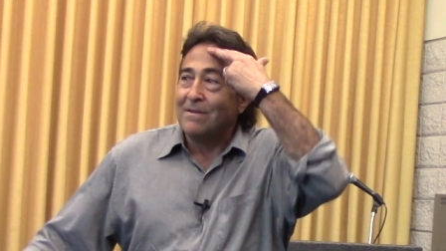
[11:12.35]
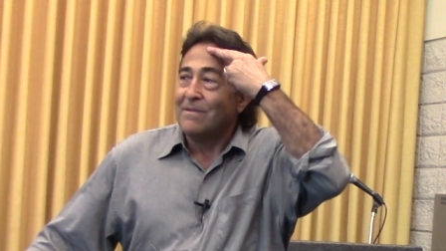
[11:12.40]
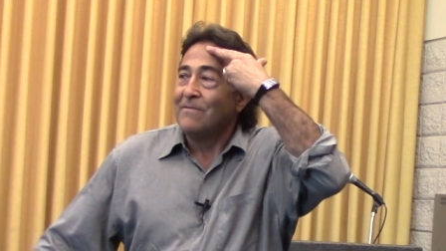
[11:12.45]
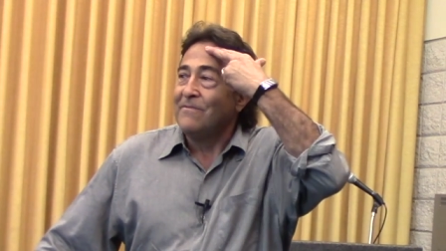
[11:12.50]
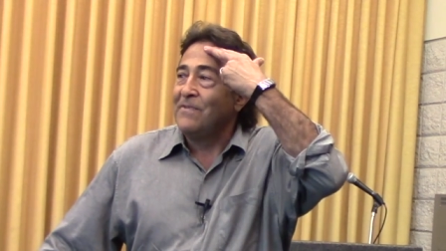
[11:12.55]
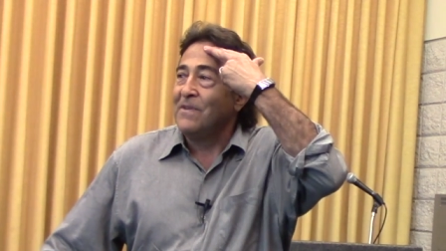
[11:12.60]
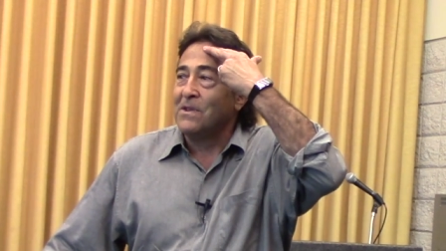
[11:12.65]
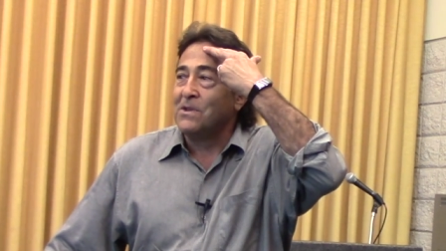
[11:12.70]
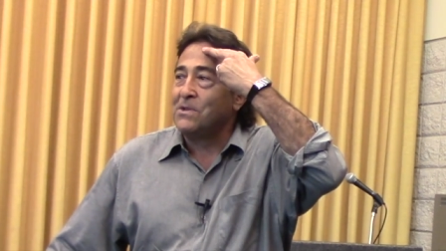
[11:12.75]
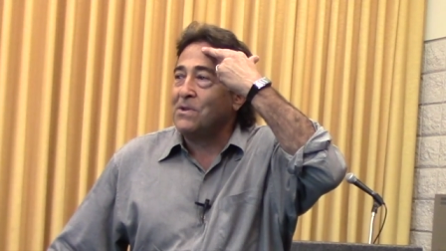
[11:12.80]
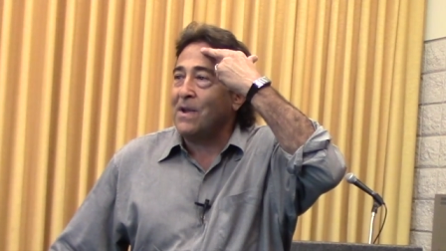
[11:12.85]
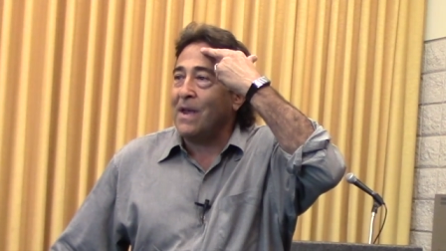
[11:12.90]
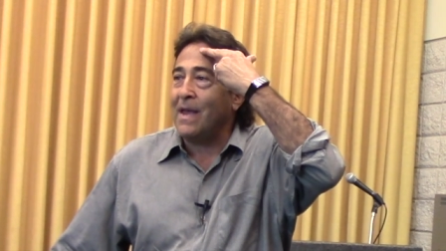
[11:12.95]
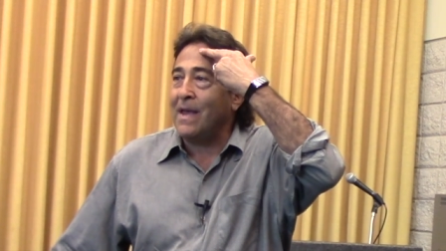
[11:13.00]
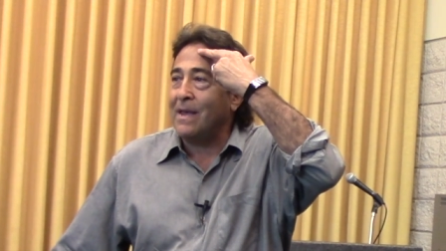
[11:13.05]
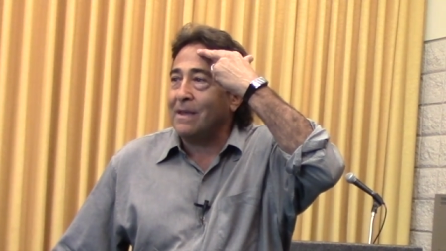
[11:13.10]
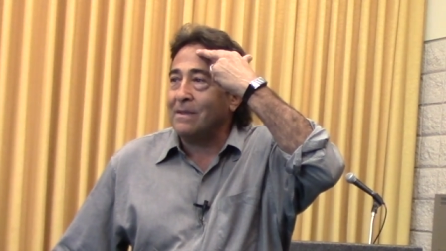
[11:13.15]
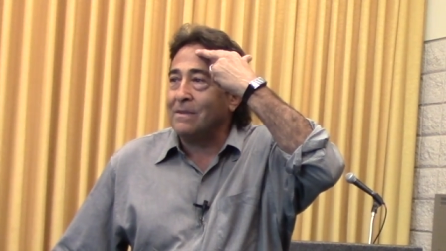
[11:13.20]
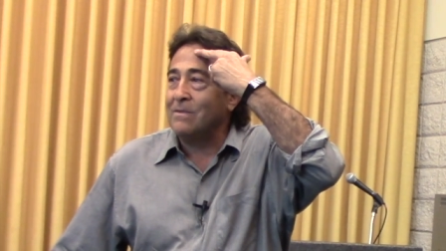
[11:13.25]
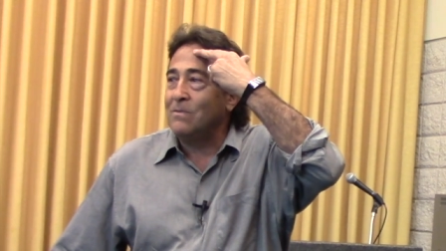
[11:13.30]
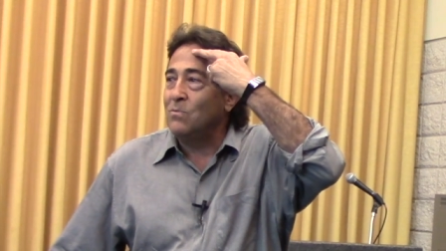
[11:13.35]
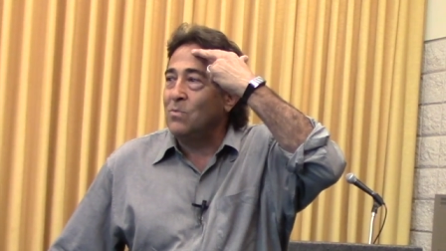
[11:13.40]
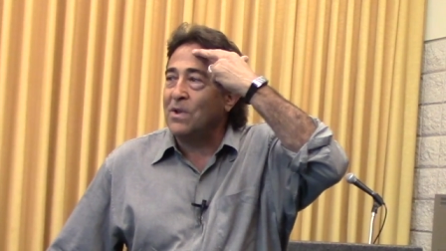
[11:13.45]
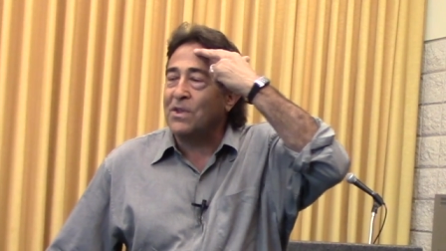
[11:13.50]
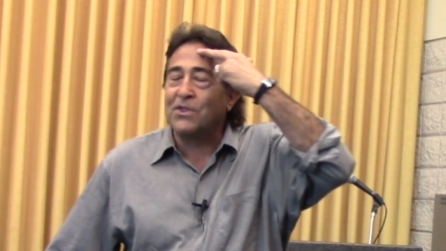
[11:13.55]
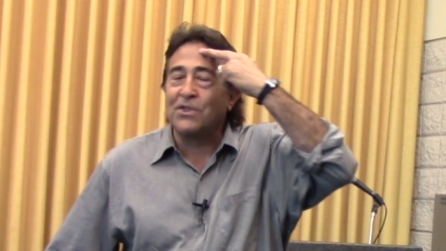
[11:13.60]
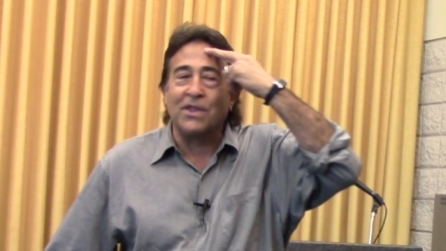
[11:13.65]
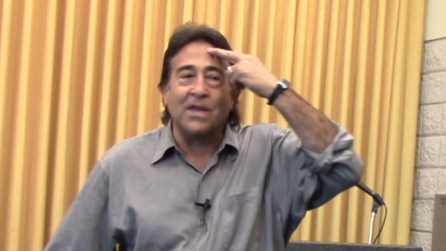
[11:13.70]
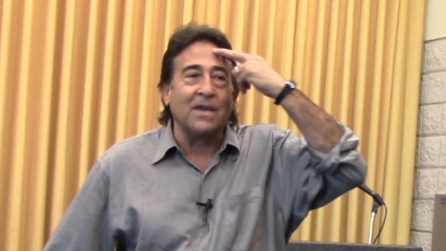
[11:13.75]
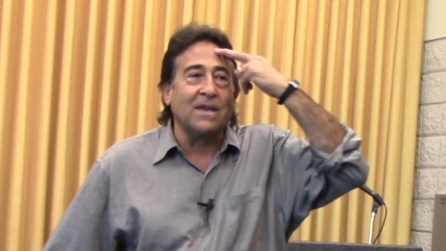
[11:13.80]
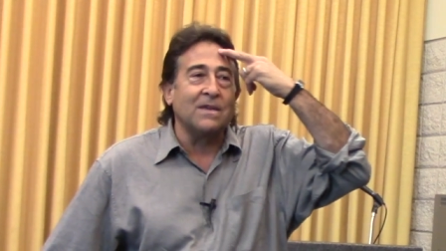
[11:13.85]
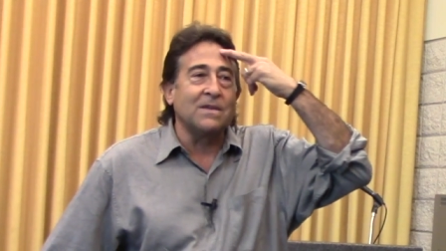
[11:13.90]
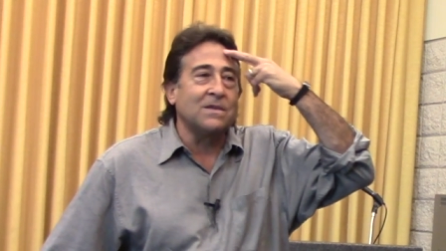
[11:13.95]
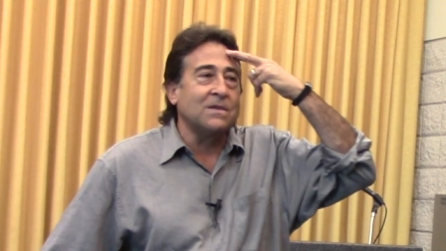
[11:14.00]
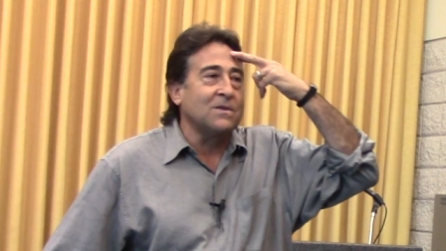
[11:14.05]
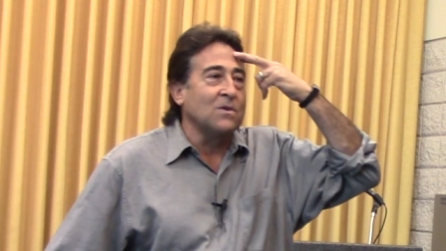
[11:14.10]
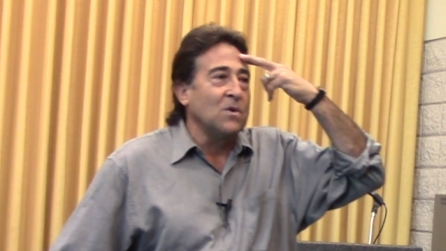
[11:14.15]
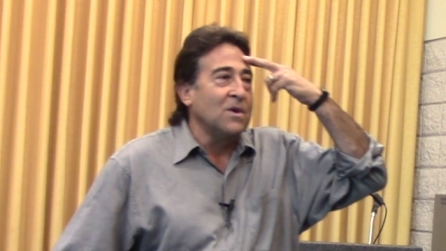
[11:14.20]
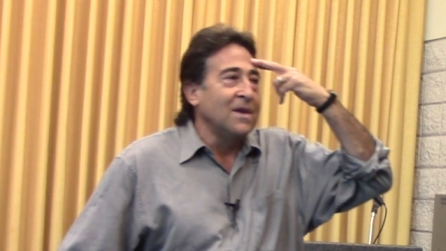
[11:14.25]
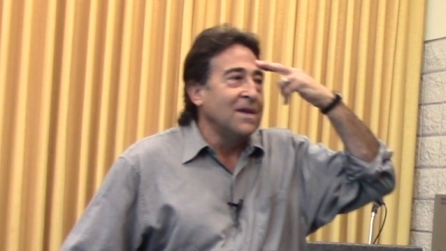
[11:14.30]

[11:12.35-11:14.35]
fills your head with things.